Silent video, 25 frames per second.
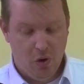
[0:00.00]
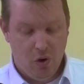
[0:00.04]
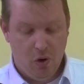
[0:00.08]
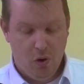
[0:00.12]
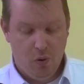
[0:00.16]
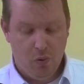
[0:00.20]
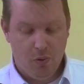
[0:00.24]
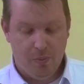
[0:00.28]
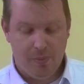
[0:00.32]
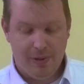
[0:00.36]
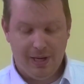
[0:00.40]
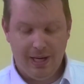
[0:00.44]

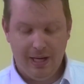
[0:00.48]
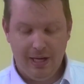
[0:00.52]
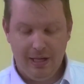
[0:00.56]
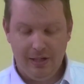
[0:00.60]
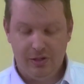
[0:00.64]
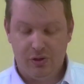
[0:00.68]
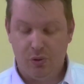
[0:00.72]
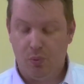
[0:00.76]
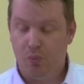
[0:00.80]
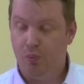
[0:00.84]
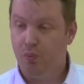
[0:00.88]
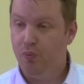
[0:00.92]
who were beginning
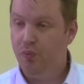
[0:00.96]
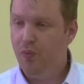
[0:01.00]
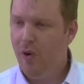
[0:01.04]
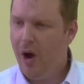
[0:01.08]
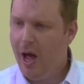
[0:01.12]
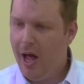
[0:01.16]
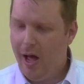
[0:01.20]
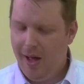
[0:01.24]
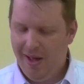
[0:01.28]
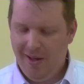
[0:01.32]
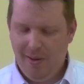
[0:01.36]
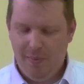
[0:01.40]
to
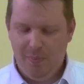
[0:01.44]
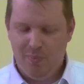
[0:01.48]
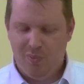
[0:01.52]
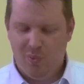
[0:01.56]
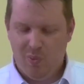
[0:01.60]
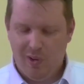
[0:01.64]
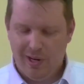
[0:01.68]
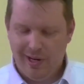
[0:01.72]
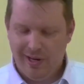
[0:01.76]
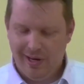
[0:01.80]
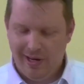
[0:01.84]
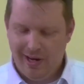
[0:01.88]
rub
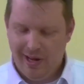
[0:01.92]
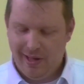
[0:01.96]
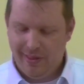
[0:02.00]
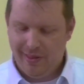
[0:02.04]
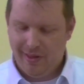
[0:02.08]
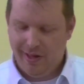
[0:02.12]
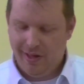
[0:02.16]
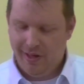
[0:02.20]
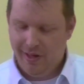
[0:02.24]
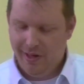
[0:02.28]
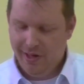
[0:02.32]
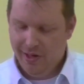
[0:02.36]
one
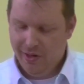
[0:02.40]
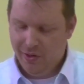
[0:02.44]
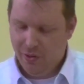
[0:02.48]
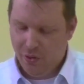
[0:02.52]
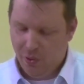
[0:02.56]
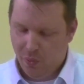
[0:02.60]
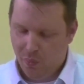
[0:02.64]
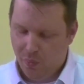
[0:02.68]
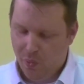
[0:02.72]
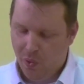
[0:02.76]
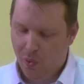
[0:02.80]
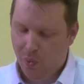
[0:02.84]
another
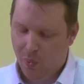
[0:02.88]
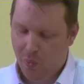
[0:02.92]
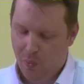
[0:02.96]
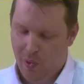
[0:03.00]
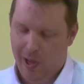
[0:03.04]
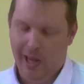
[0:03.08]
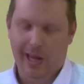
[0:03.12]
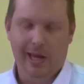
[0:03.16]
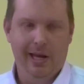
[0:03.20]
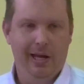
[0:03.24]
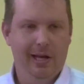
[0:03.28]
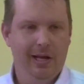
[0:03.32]
the wrong
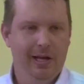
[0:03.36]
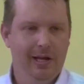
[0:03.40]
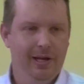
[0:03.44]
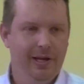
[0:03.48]
way.